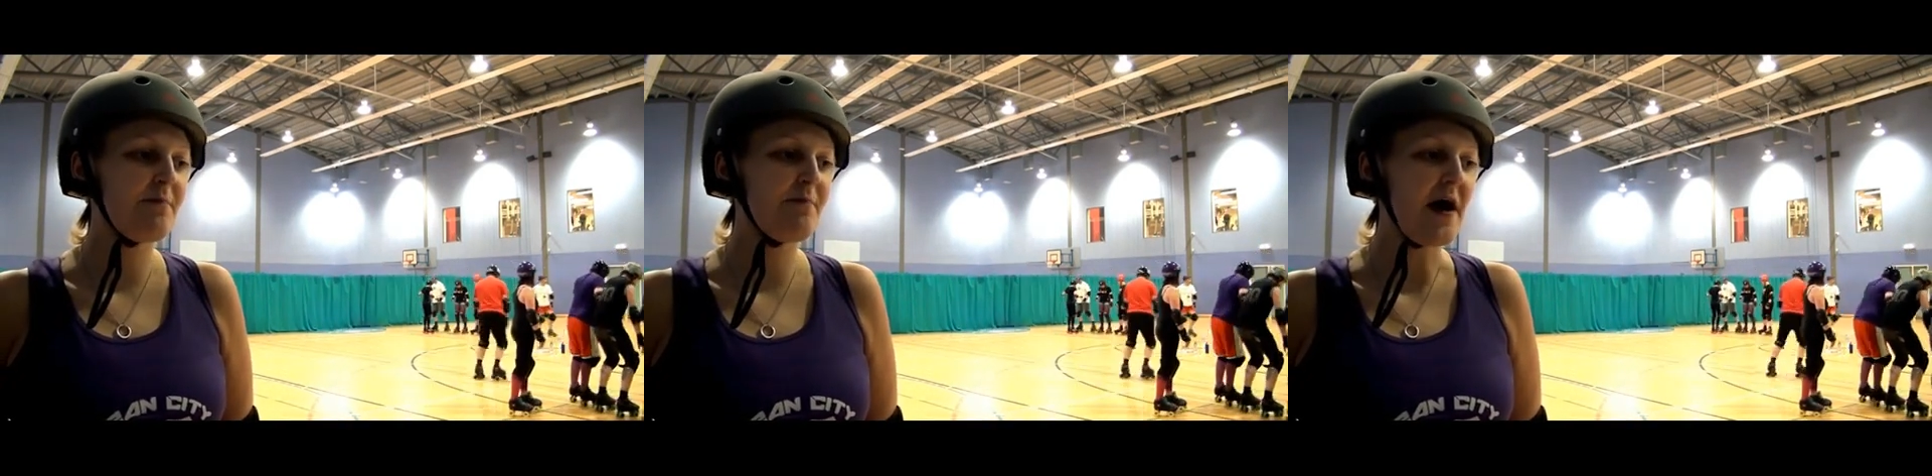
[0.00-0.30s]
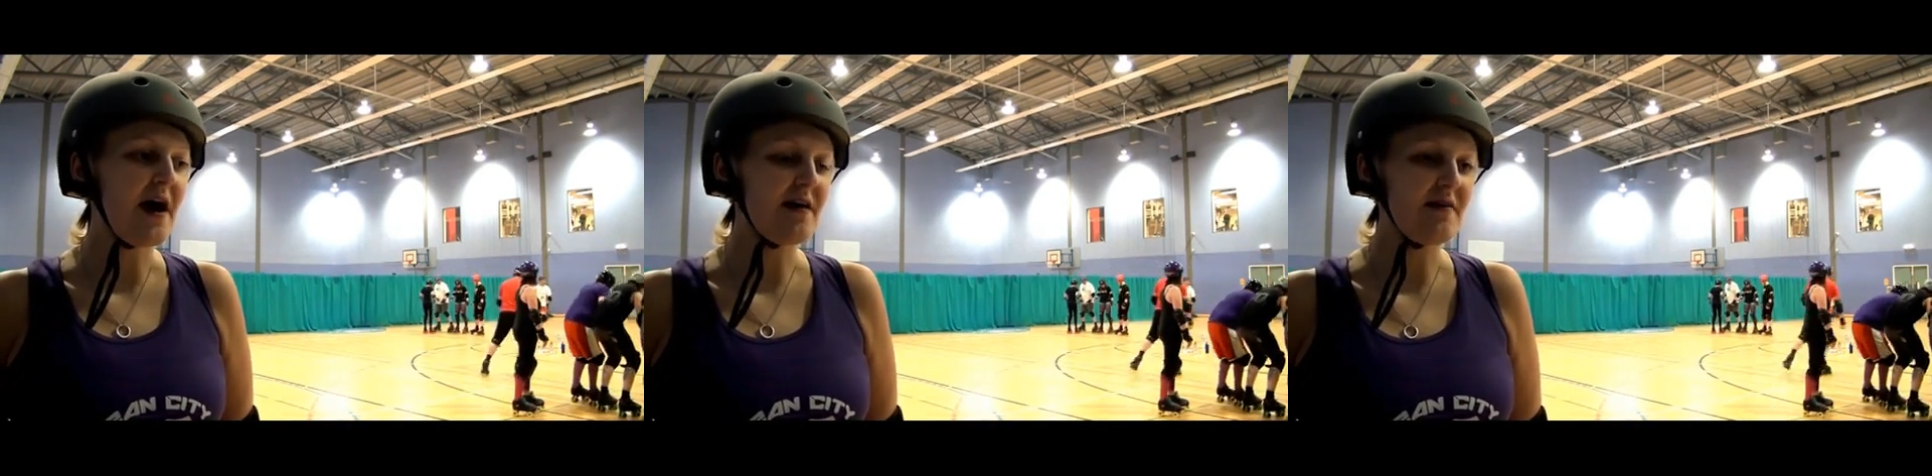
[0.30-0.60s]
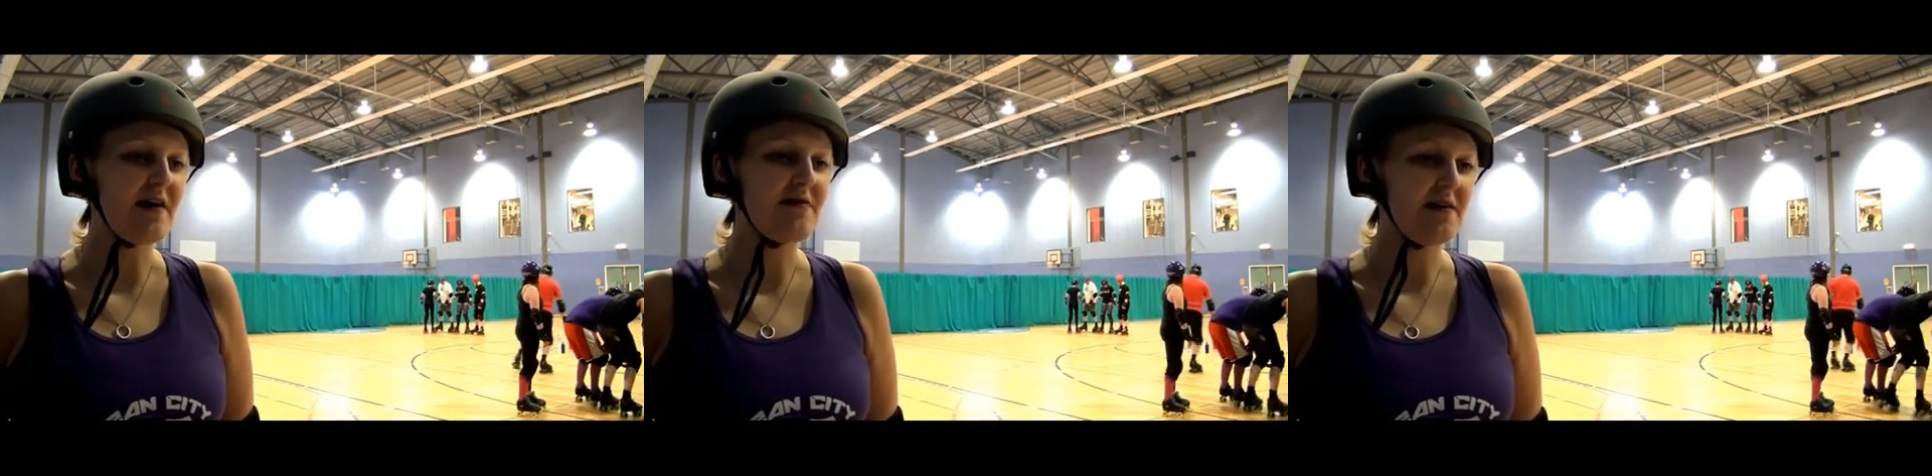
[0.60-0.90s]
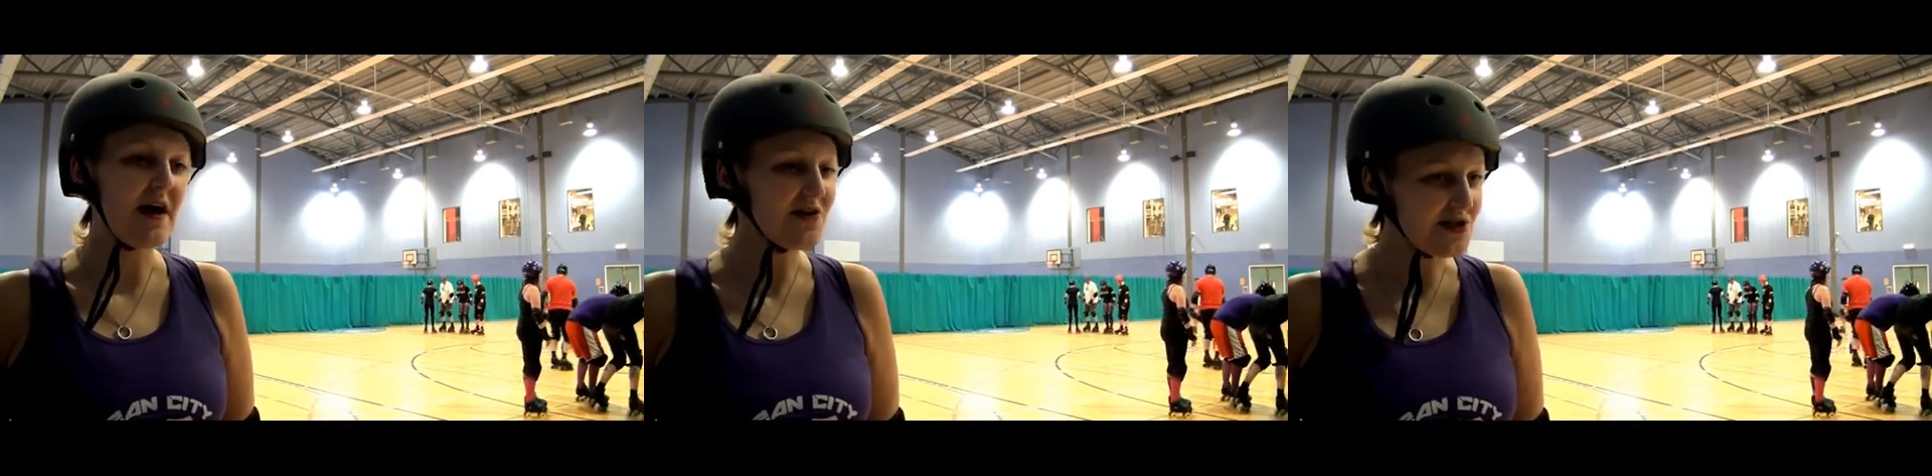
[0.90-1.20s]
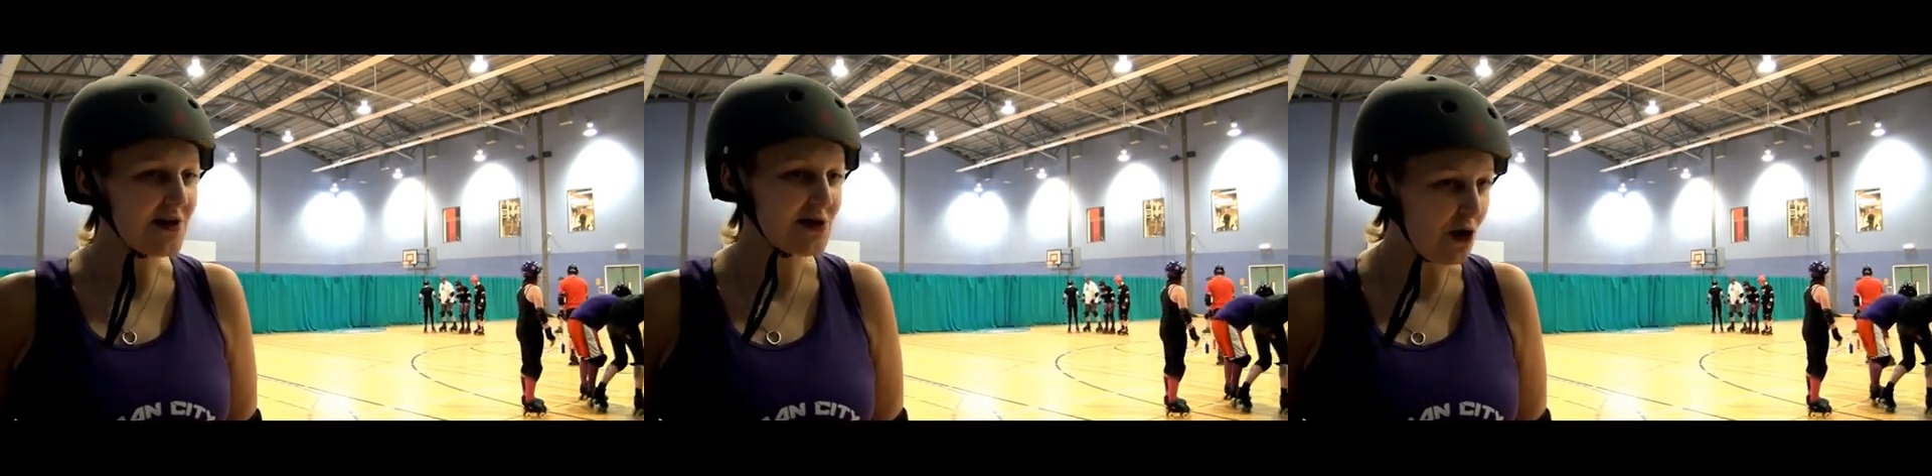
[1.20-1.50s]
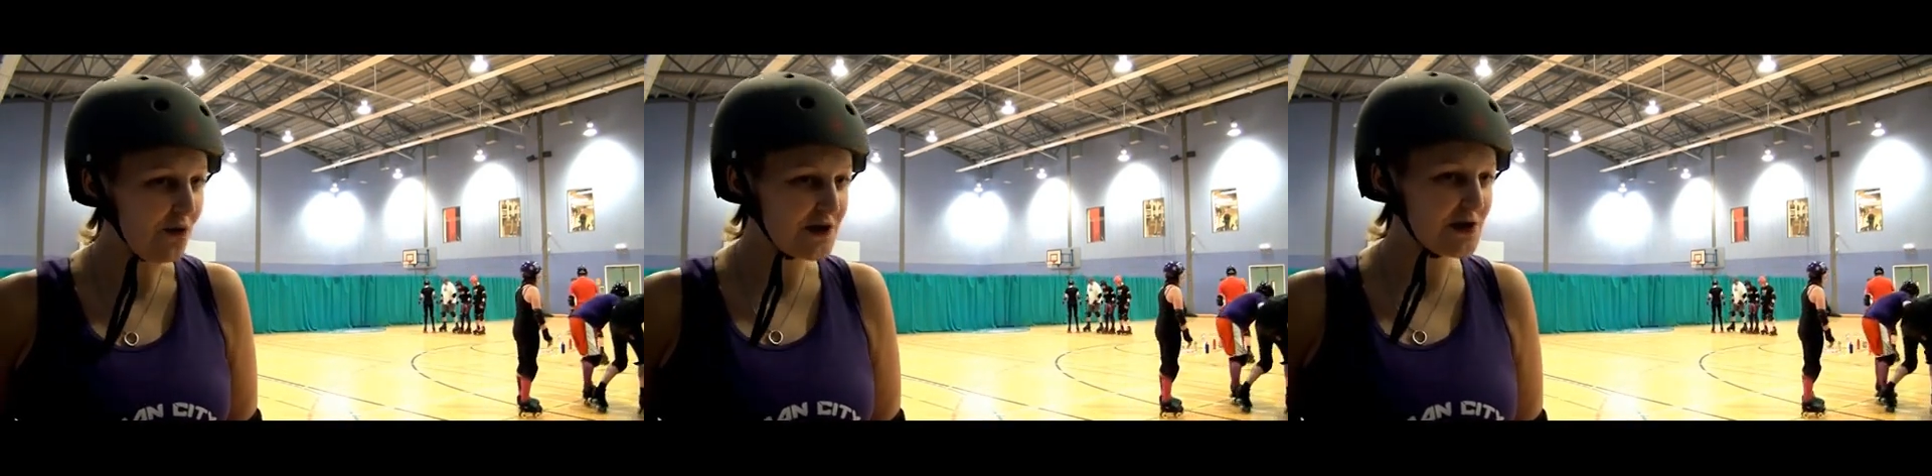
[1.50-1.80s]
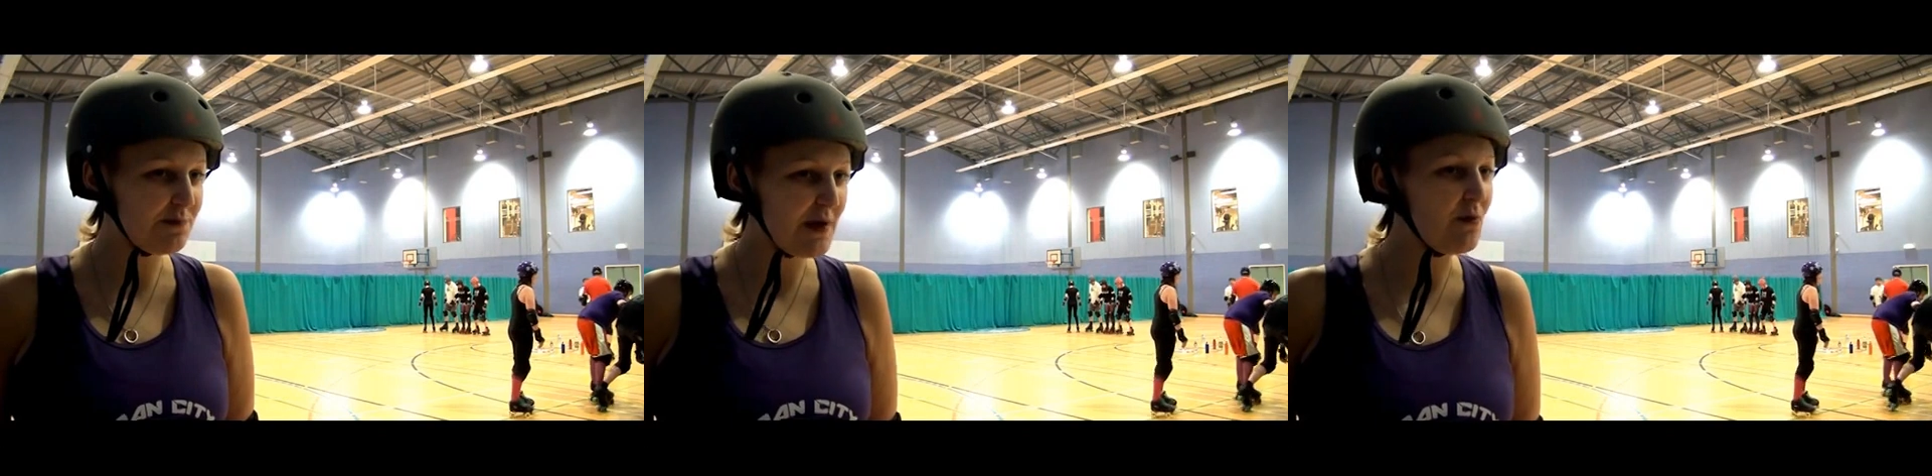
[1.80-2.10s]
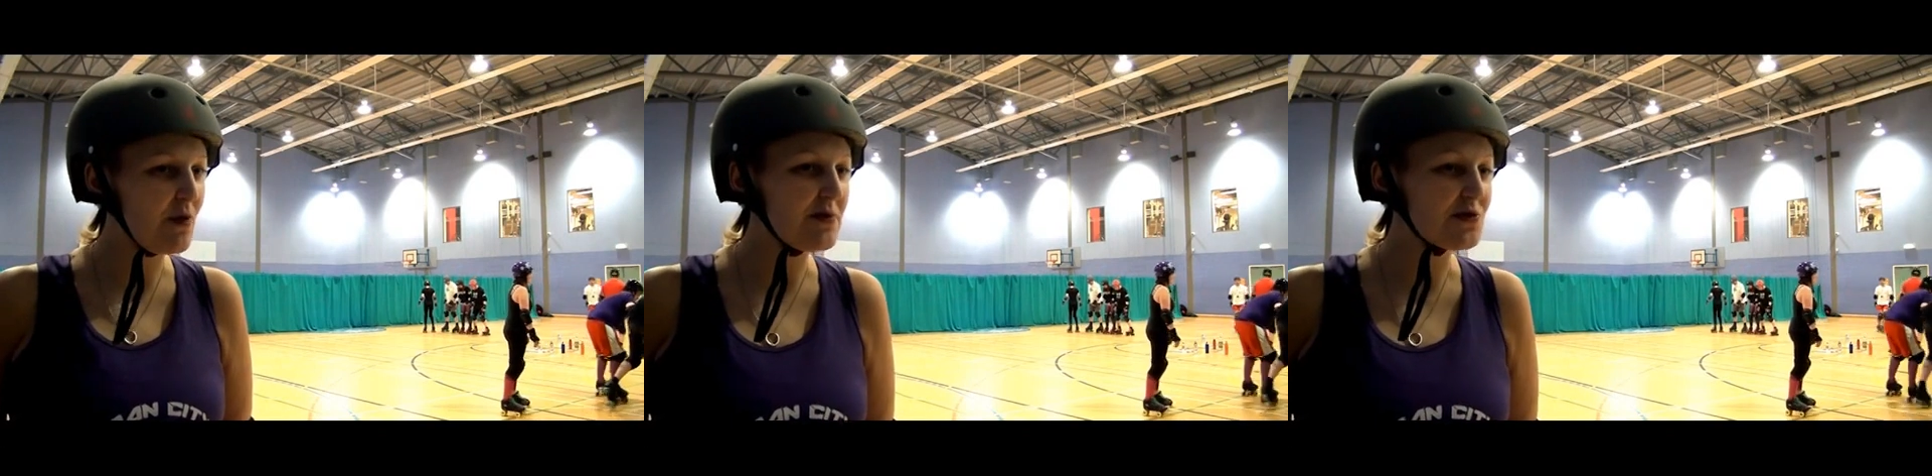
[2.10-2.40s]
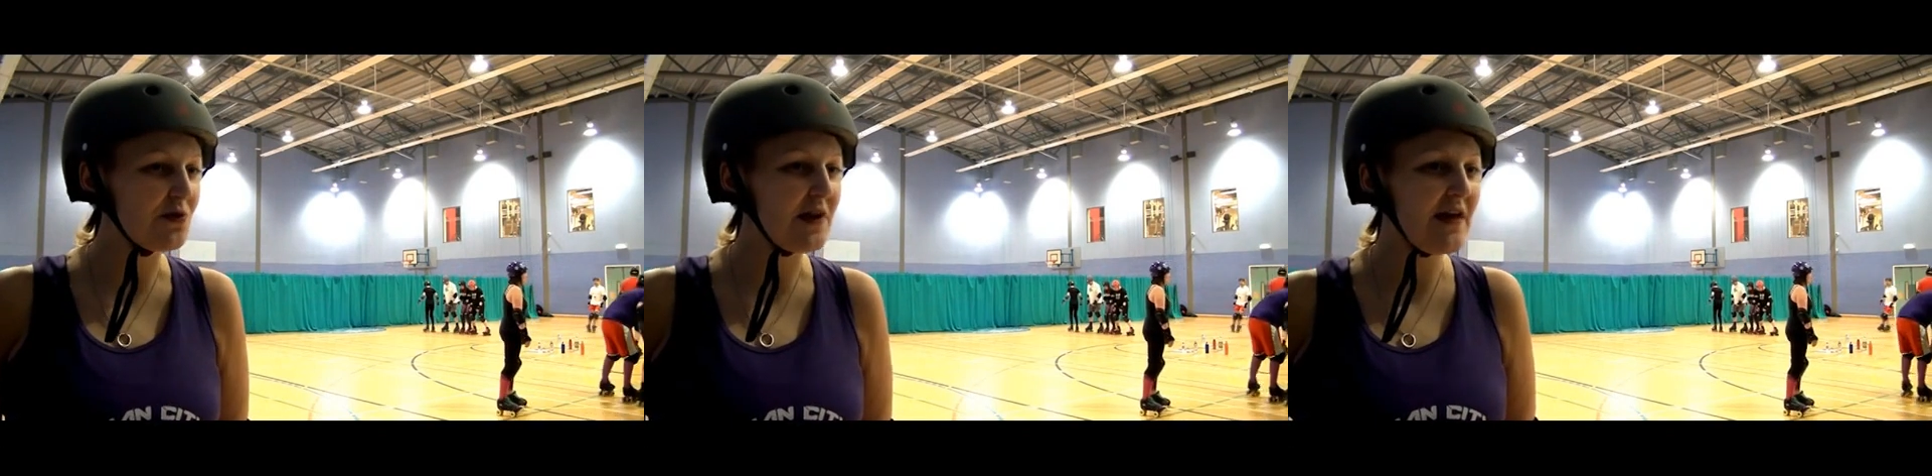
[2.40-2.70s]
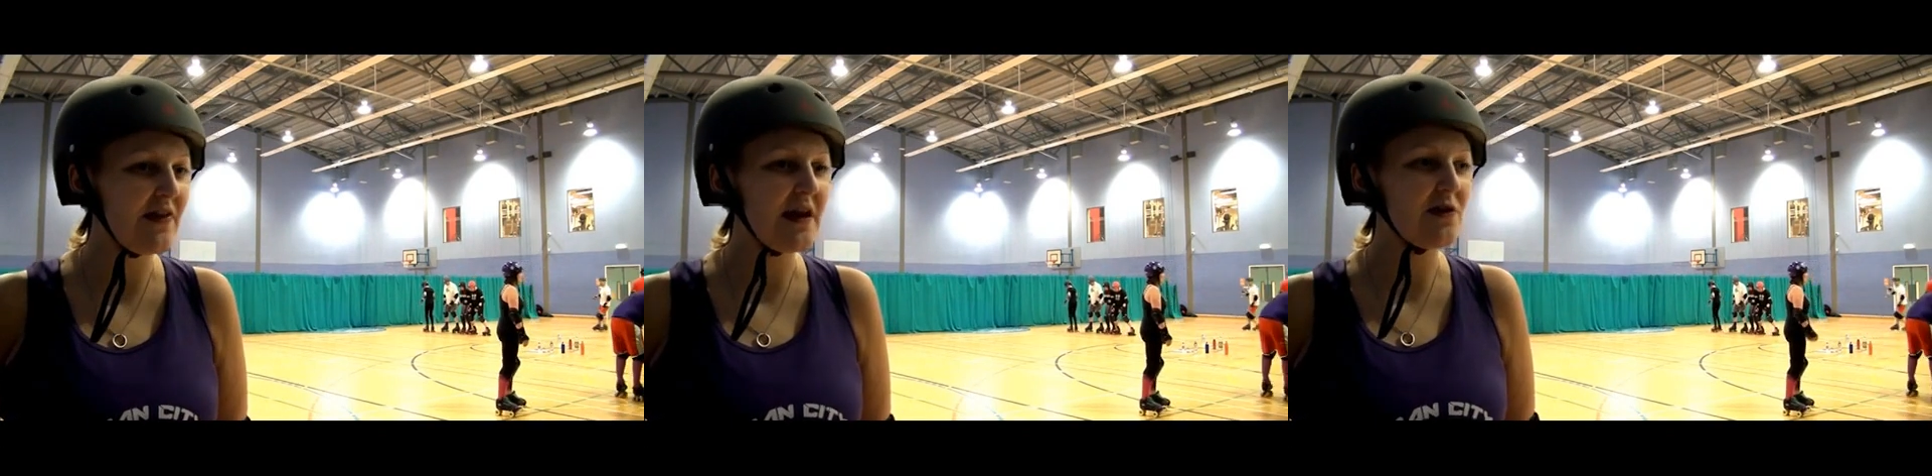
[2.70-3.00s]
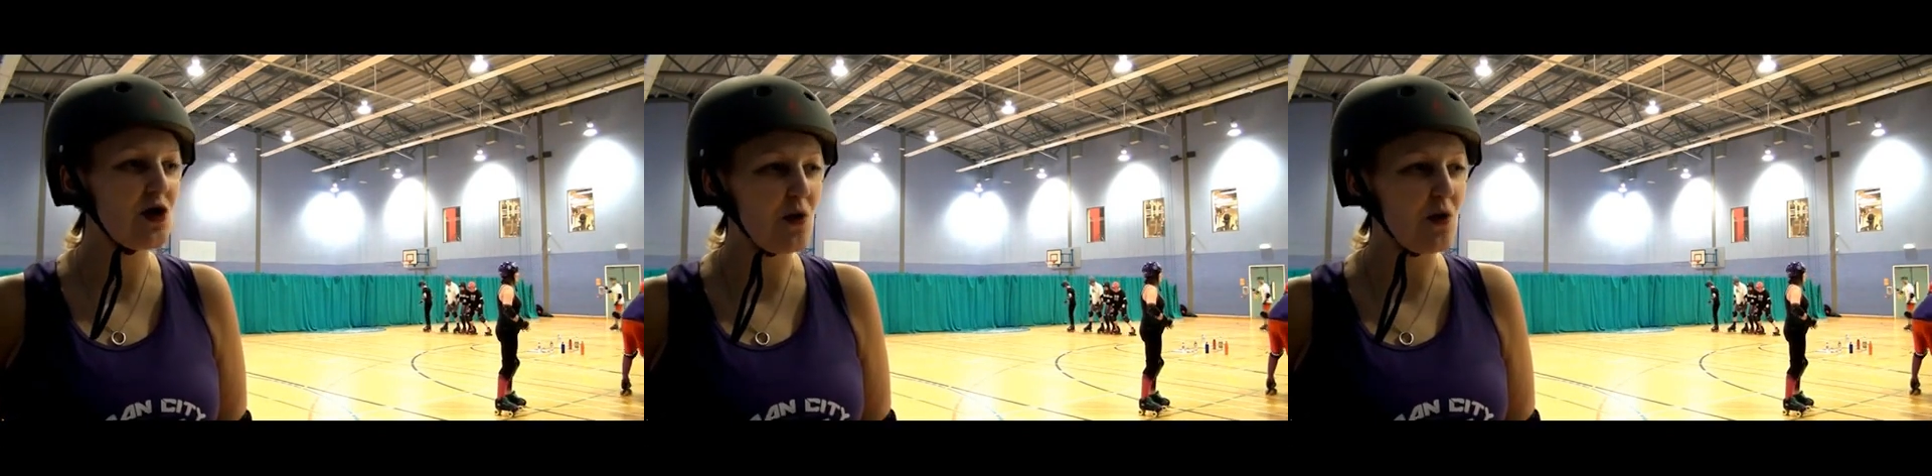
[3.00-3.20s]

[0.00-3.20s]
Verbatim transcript: but I, I, I, started off just playing women's only and then